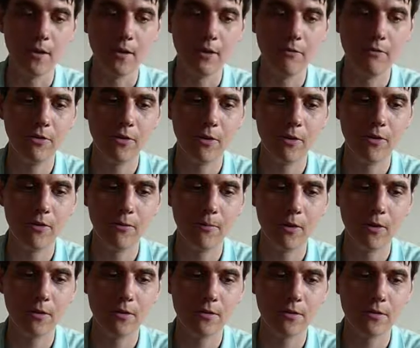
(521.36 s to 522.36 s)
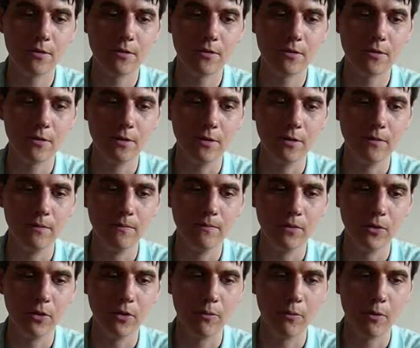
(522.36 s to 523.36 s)
Even though the most you
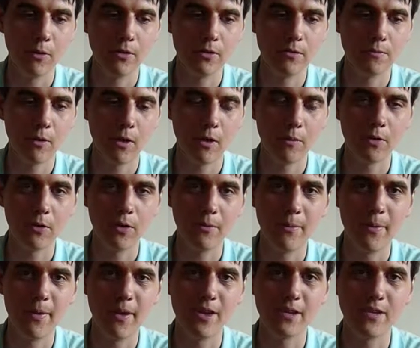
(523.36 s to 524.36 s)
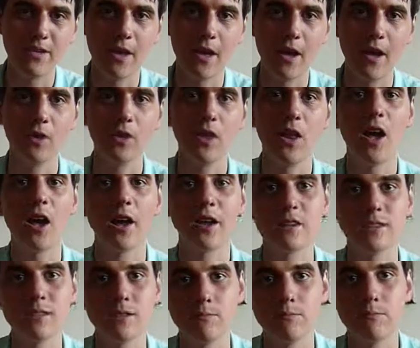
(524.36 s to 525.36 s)
know, most popular beers there are
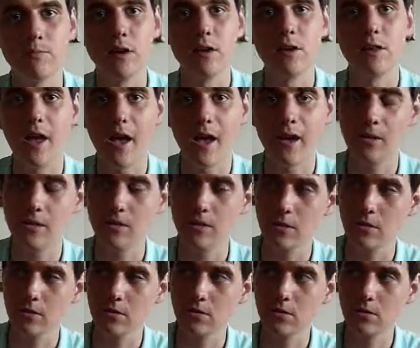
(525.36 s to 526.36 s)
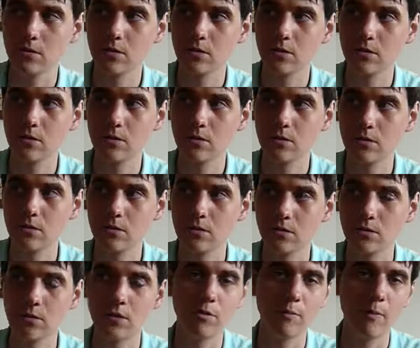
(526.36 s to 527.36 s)
lagers and pale lagers and
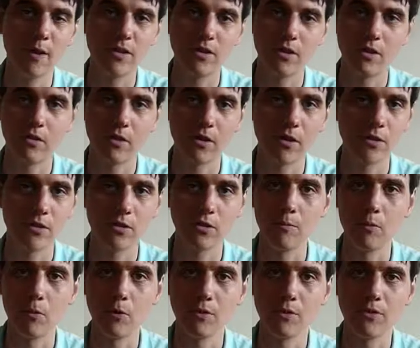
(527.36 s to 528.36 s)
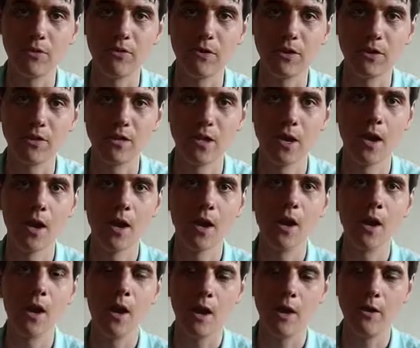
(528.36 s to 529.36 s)
the domestic things and imported things,
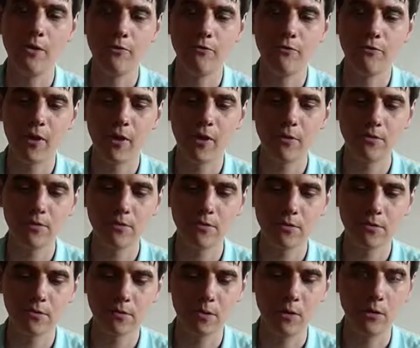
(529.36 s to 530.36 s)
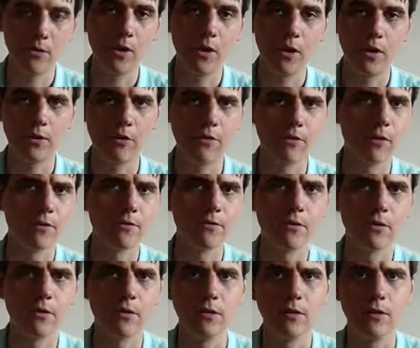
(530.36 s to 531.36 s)
I found online, I found
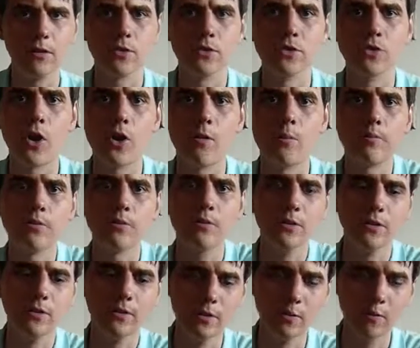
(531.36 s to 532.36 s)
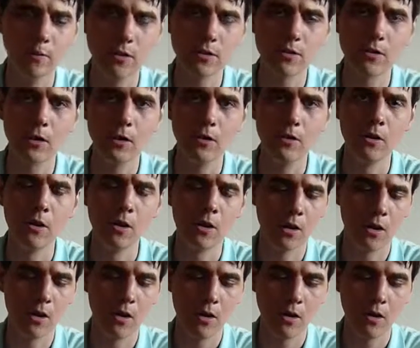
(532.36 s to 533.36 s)
a little shop in Moscow
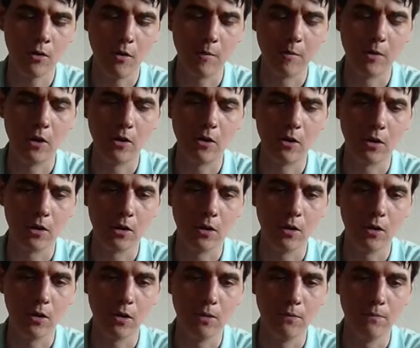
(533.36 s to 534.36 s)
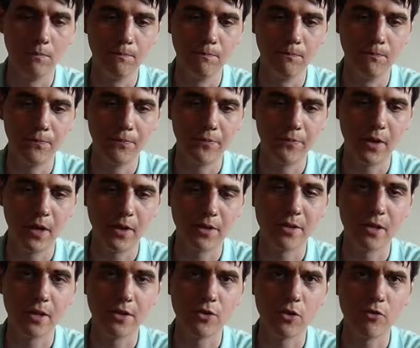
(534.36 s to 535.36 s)
where I'm going that
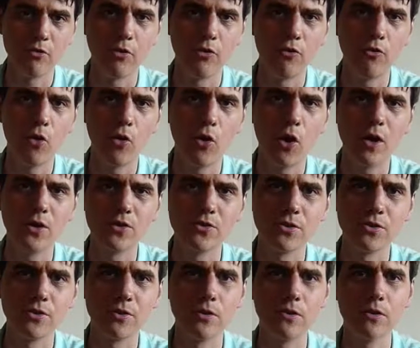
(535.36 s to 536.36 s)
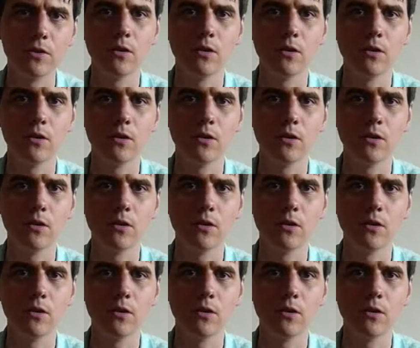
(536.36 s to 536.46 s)
sells over 400